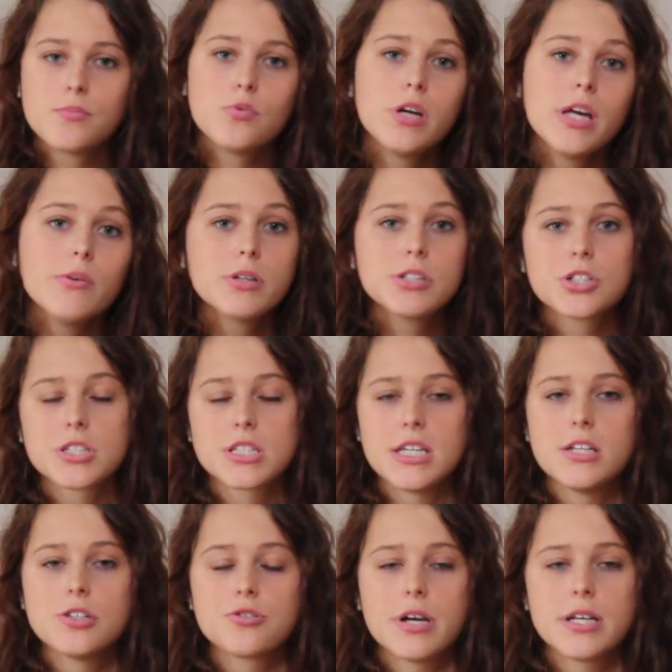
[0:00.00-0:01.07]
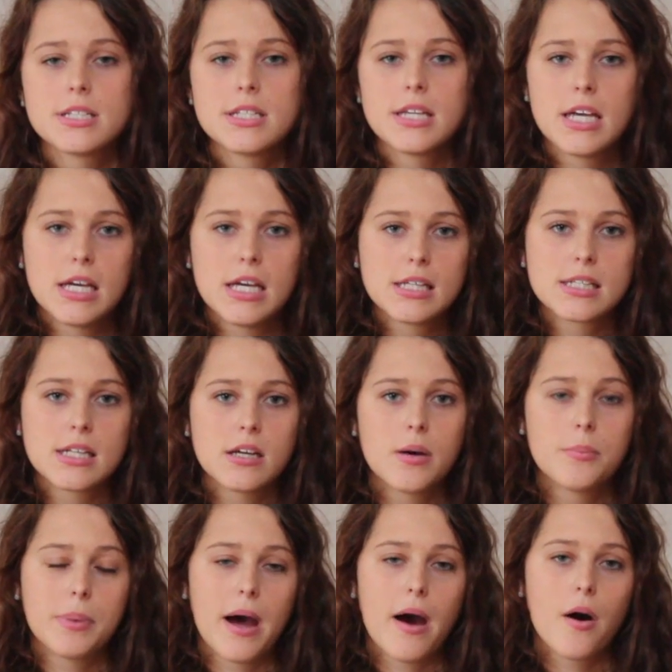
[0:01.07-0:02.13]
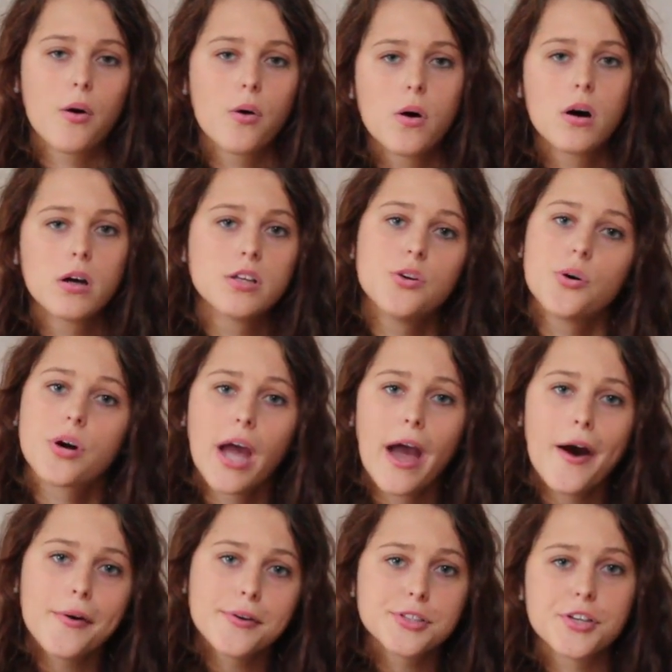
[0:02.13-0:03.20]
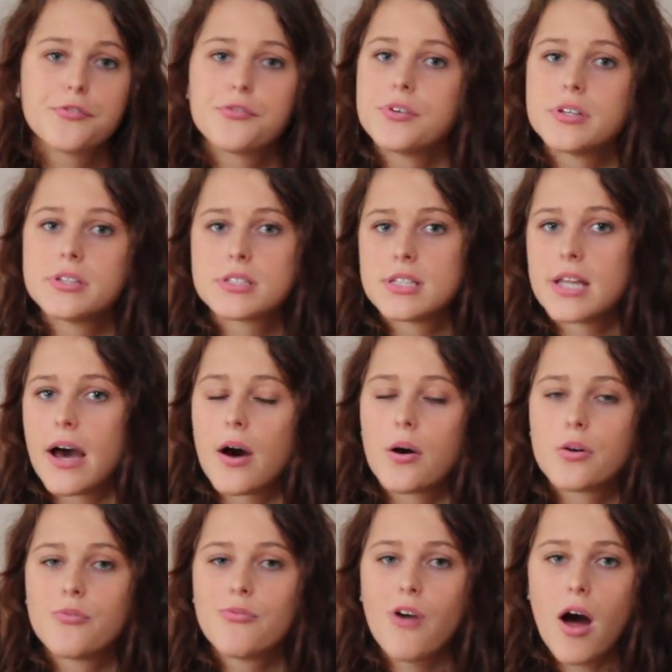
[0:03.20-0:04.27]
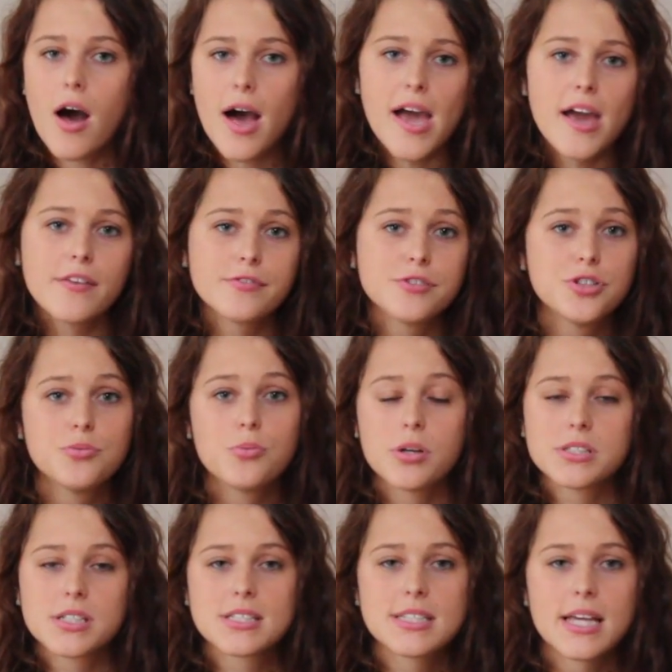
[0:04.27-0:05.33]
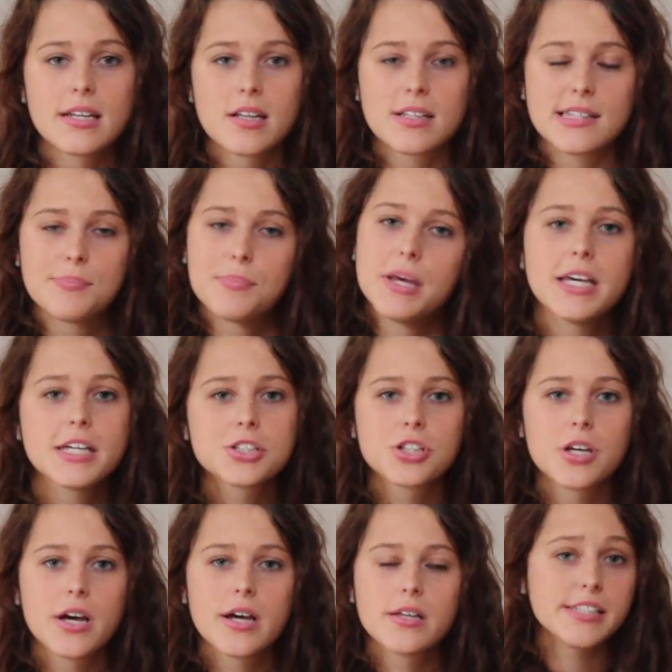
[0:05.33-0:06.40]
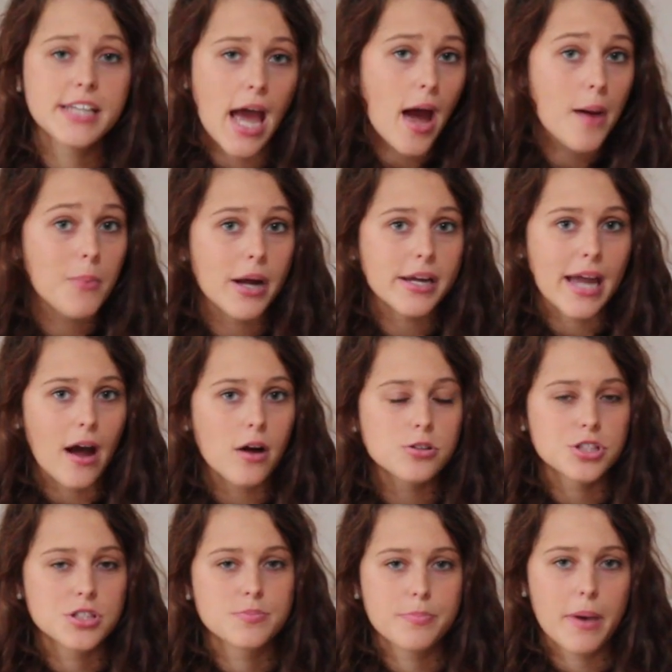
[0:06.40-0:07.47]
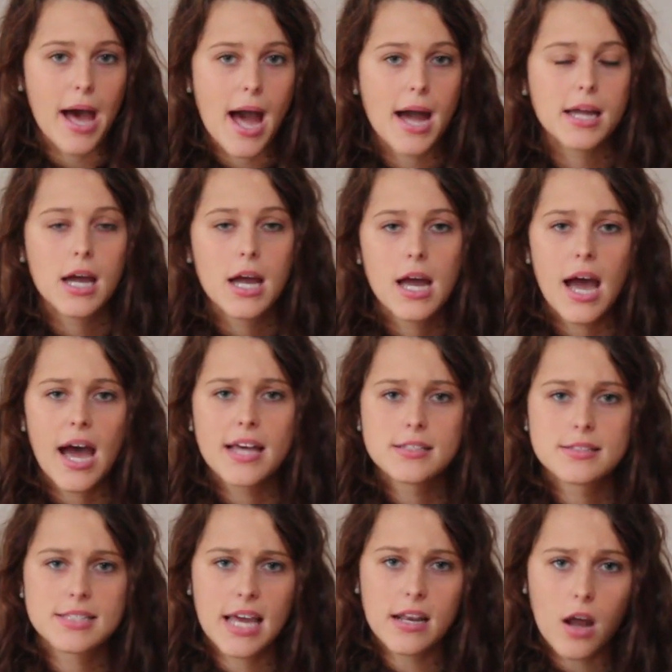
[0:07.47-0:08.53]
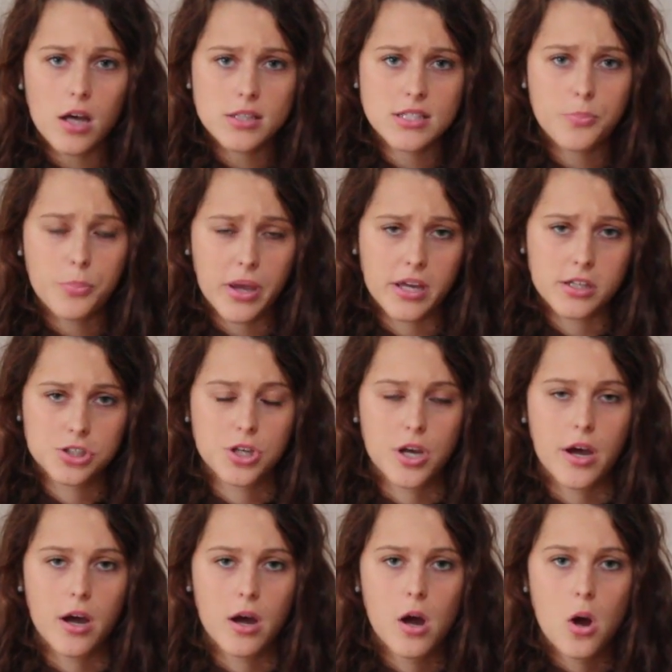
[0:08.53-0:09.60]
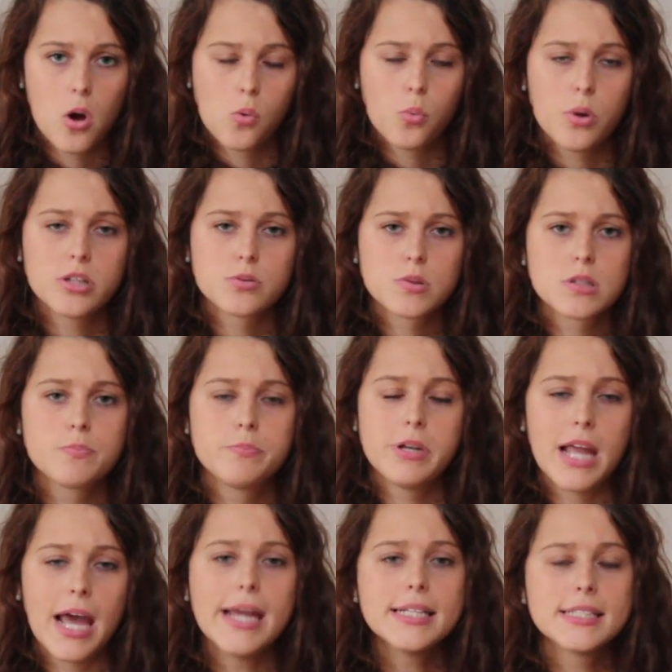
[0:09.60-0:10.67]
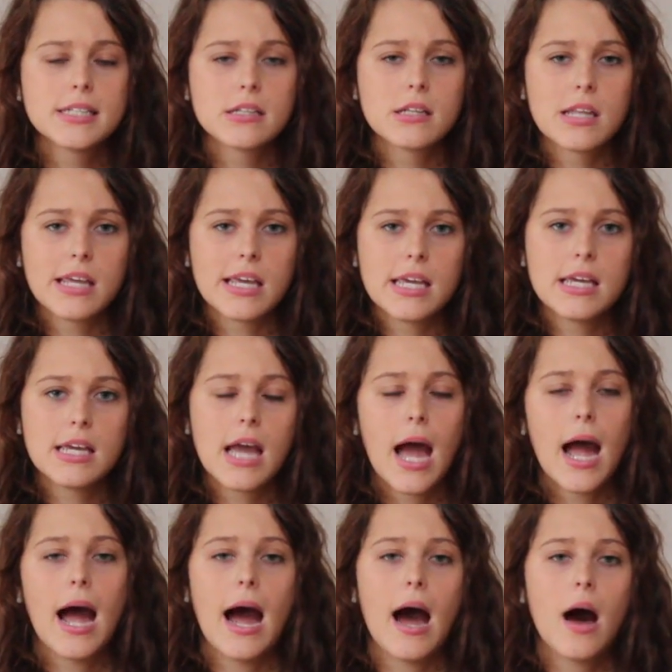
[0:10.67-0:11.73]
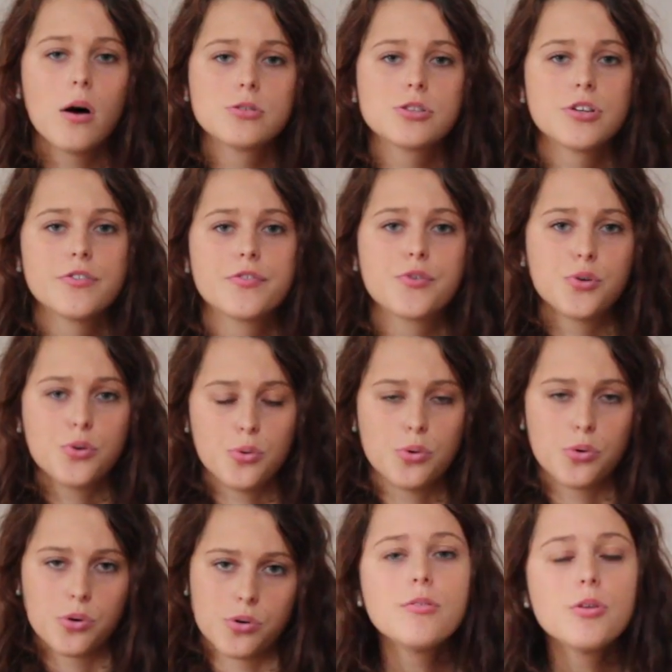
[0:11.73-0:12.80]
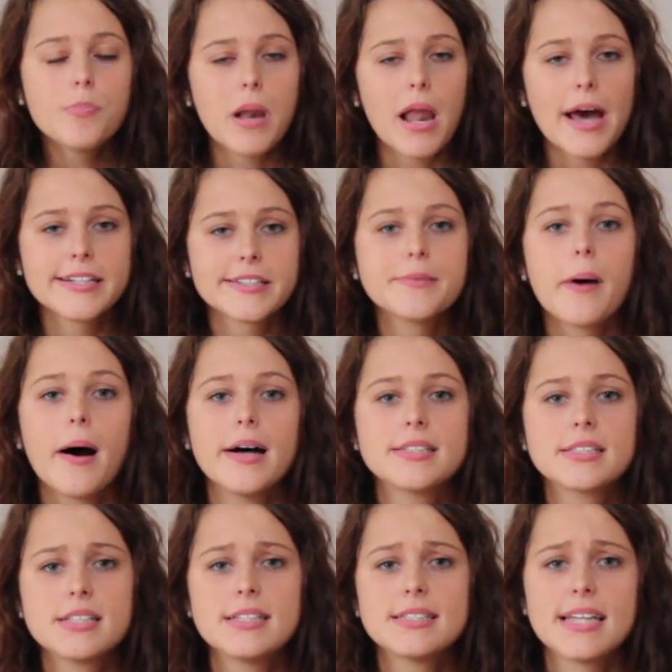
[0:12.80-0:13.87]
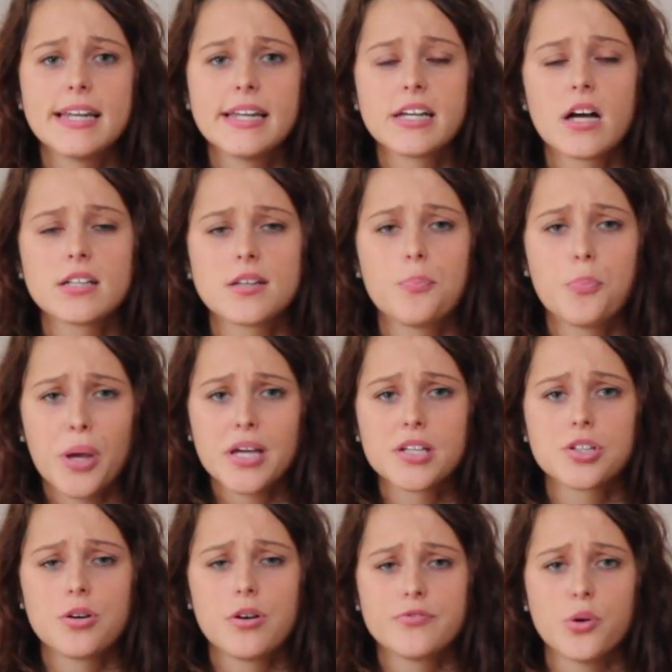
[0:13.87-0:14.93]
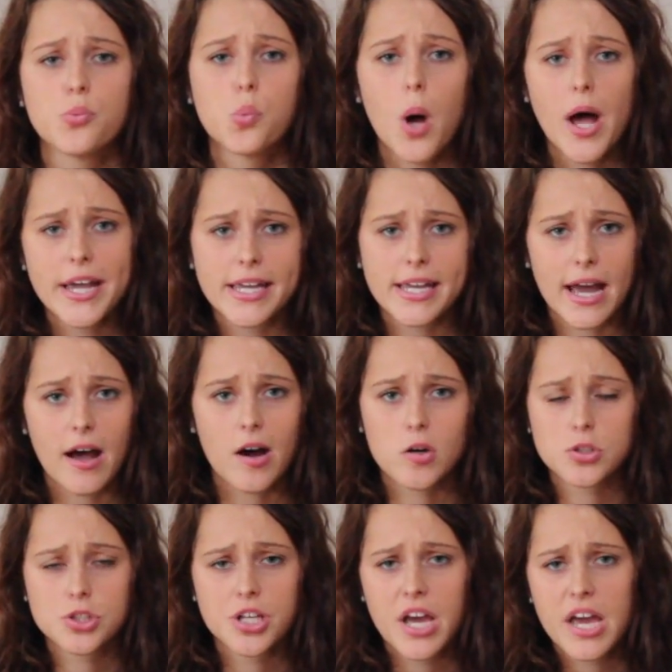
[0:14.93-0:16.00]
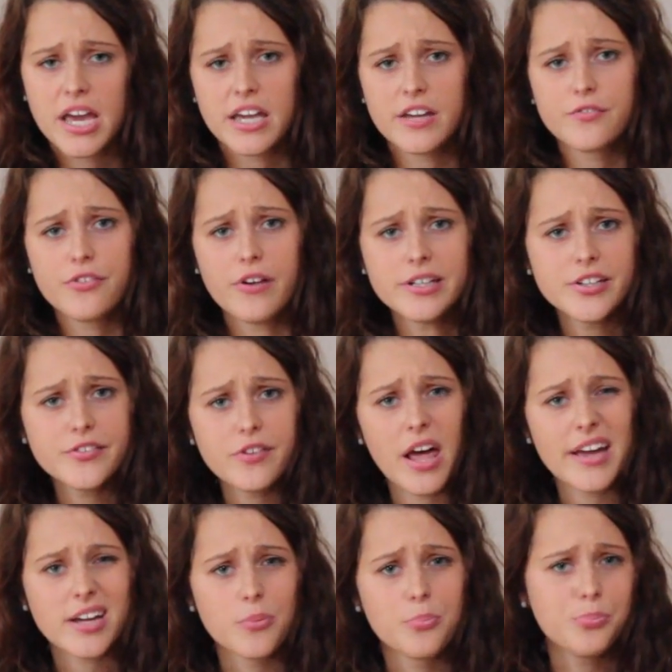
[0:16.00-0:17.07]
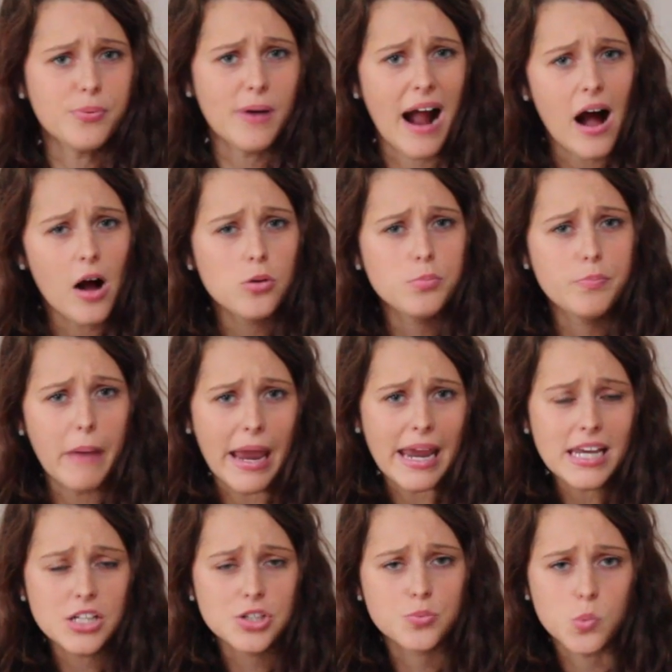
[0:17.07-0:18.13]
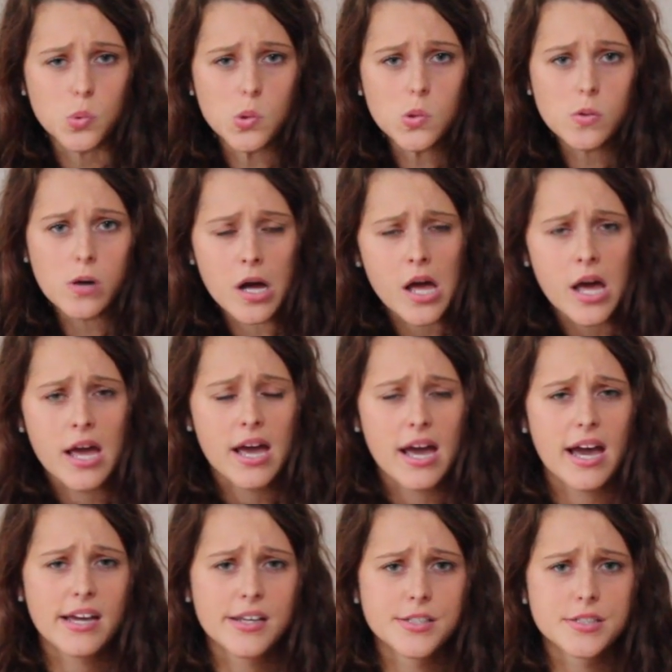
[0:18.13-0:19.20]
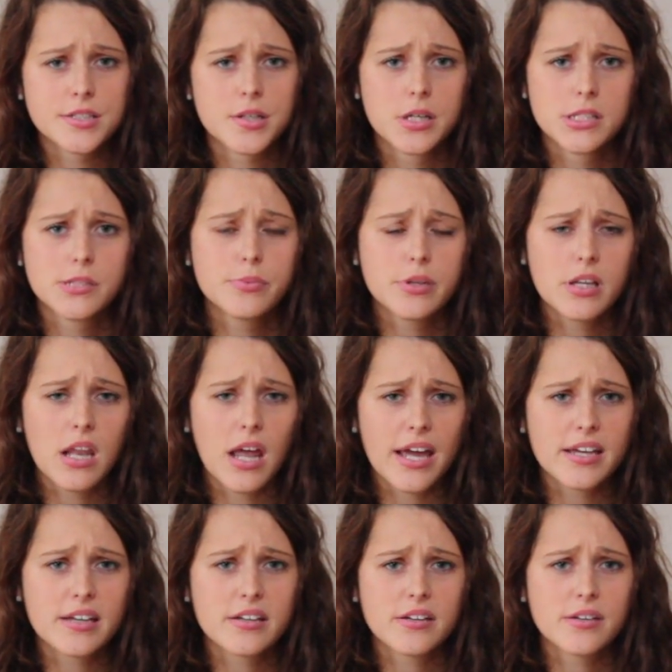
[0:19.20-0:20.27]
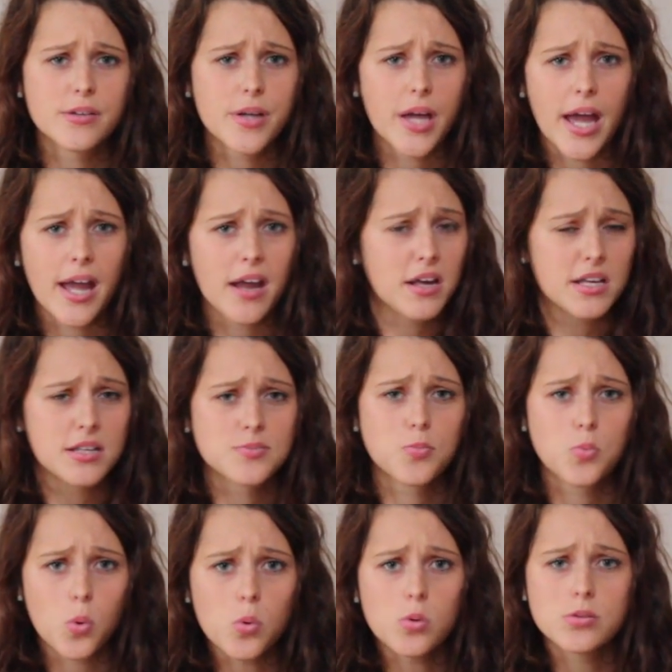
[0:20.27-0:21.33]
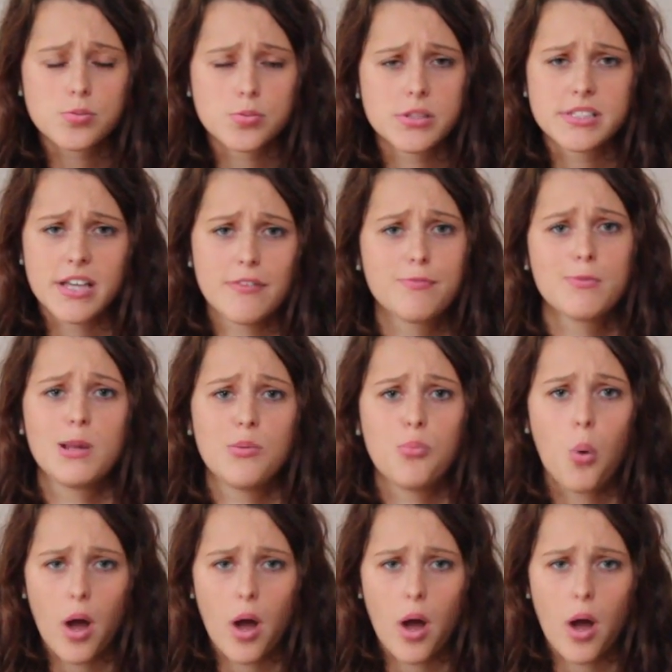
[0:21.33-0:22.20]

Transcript: We were just interested about your couch, if it's now arrived. Do you want to send us a picture? Yeah, my couch is back, and sent us a picture which was blatantly out of Google. He replied to us, sending us a picture of a white couch in front of like a brown beige wall, and we're like, okay, his walls were definitely